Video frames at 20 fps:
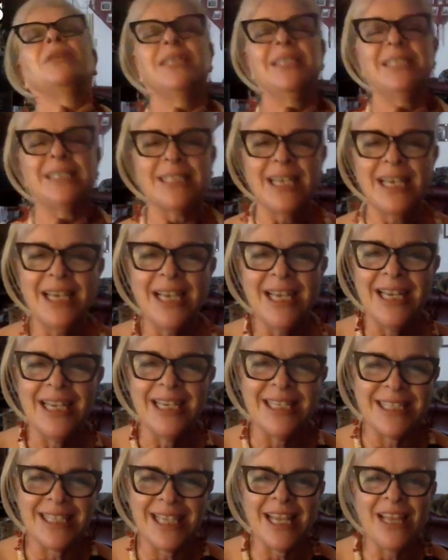is
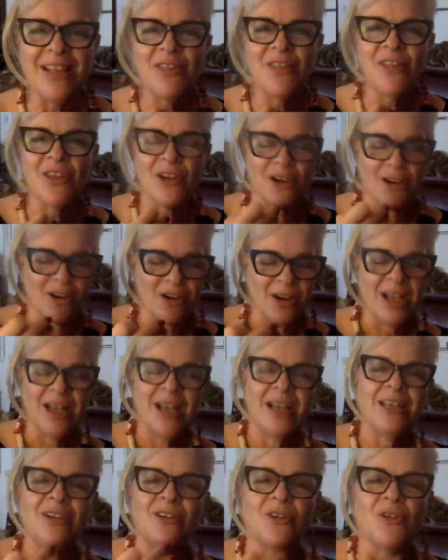is in their,
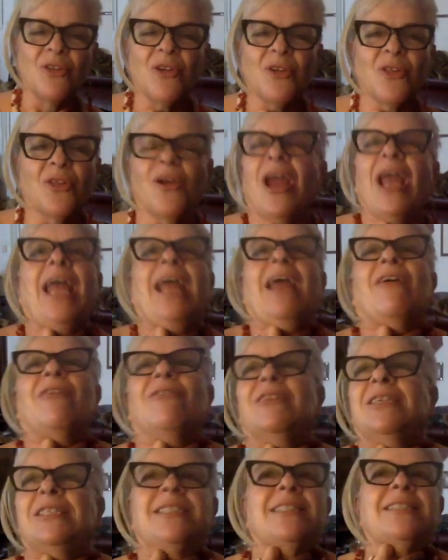you know, their their air
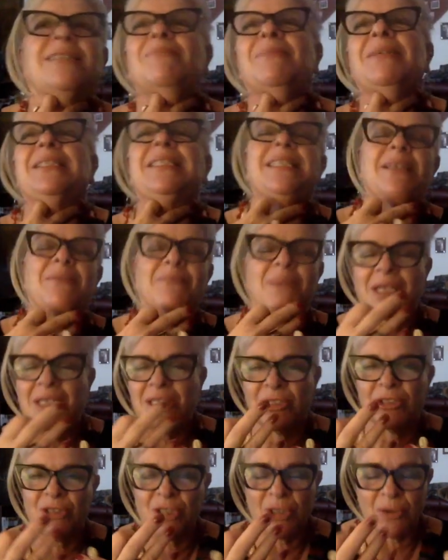is missing
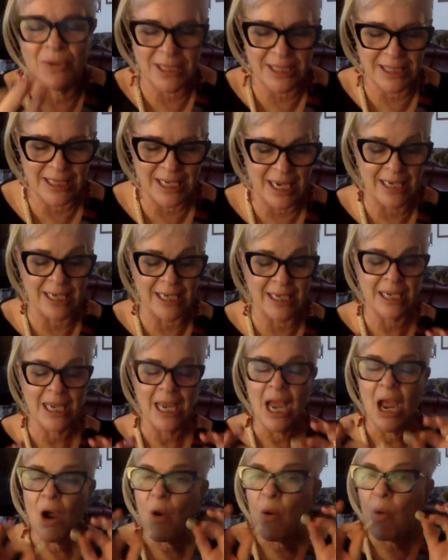because they're so excited.
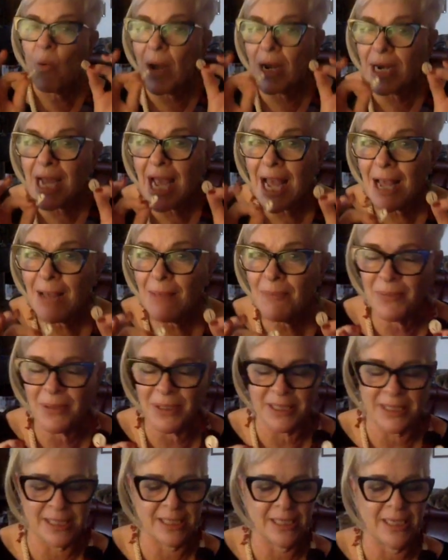What
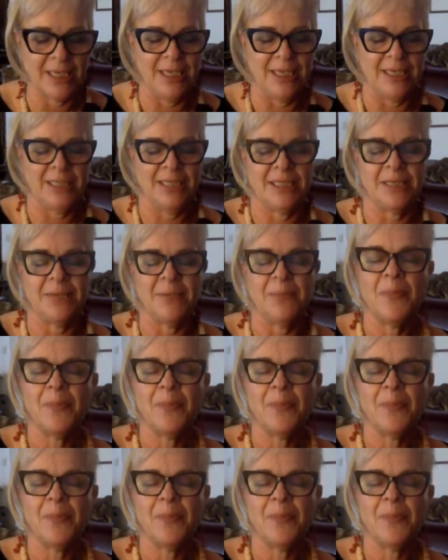happens is,